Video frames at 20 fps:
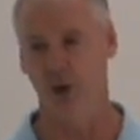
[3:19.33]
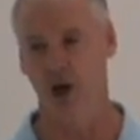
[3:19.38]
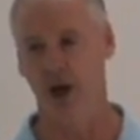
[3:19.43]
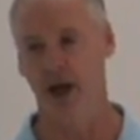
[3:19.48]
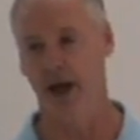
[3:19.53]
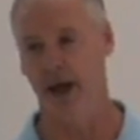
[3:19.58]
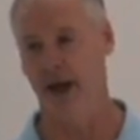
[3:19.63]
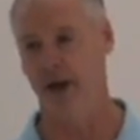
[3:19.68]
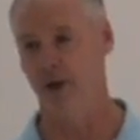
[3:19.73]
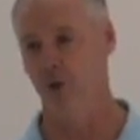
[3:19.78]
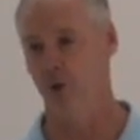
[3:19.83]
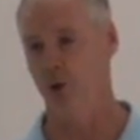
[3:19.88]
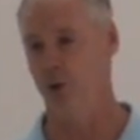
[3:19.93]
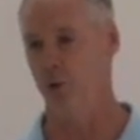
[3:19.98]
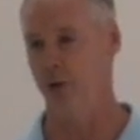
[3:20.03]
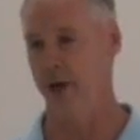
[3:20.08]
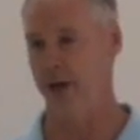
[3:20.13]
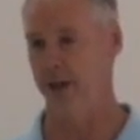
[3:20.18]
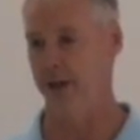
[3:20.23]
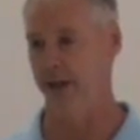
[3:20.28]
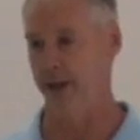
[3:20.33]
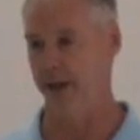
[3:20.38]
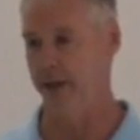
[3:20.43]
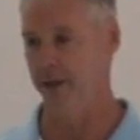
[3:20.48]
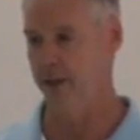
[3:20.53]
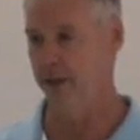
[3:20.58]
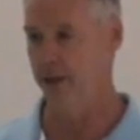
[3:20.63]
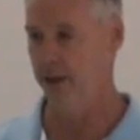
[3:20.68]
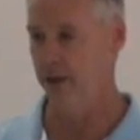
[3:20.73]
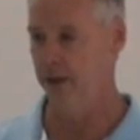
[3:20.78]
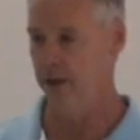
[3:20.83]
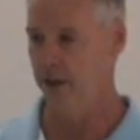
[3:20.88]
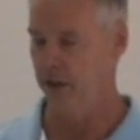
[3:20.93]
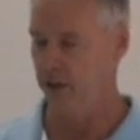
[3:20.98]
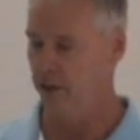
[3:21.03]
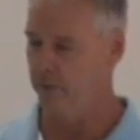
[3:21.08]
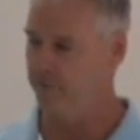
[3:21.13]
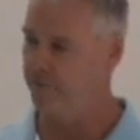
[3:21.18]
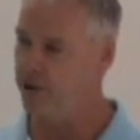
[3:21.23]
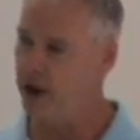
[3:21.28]
not handled correctly.
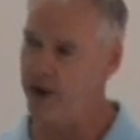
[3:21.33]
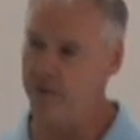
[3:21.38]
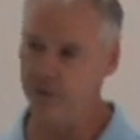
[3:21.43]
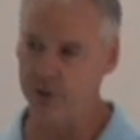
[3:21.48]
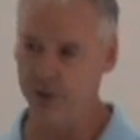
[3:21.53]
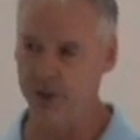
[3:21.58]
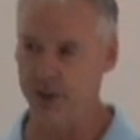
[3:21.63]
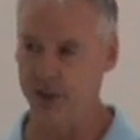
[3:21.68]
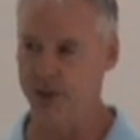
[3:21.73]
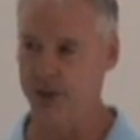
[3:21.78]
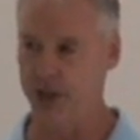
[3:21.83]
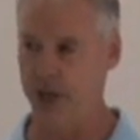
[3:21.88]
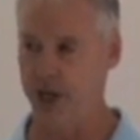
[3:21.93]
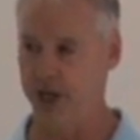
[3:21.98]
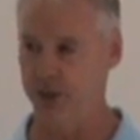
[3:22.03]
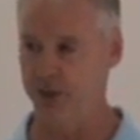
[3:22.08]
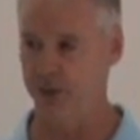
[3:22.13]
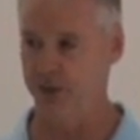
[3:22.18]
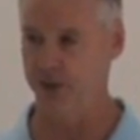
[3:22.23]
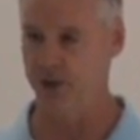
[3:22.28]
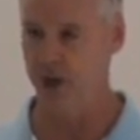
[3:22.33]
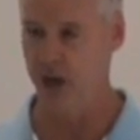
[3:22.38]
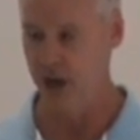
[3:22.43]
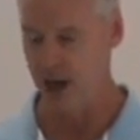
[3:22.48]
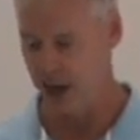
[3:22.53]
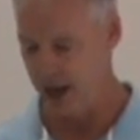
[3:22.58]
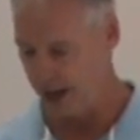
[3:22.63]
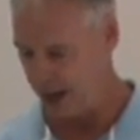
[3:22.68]
5 or 6 cases